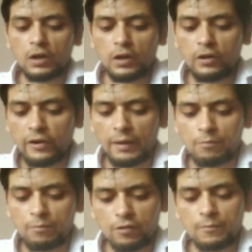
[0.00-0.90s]

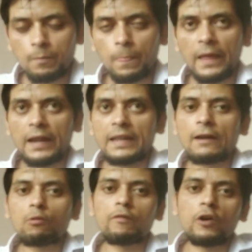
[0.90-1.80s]
grapes, and that
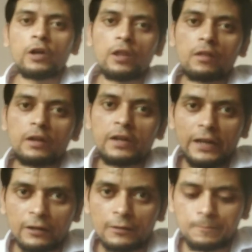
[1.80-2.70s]
was for his
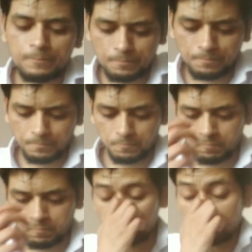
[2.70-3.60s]
dinner.
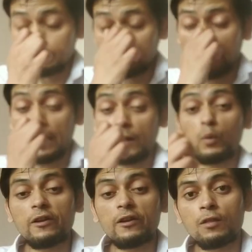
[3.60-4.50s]
And
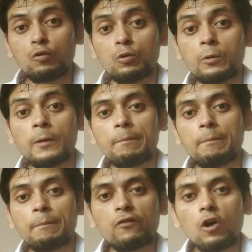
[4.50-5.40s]
very soon,
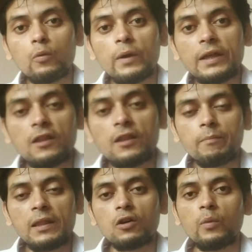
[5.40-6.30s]
by following this
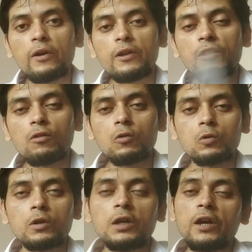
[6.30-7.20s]
method, very
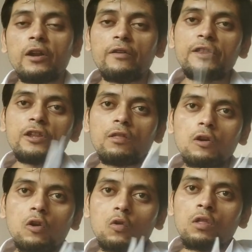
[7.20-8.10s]
soon Reggie's
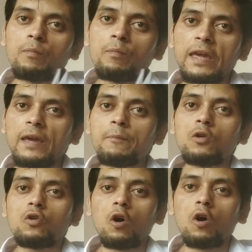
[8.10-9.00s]
clothes
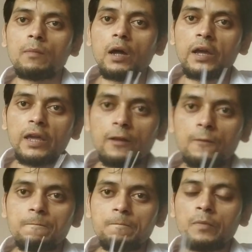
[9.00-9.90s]
became normal
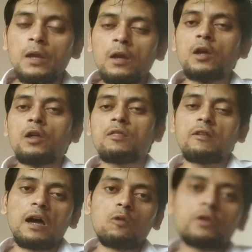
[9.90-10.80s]
again.
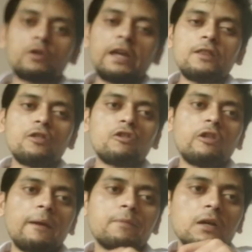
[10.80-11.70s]
So again in this
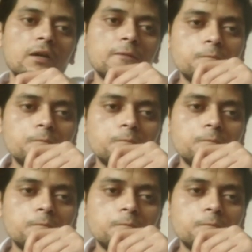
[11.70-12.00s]
chapter,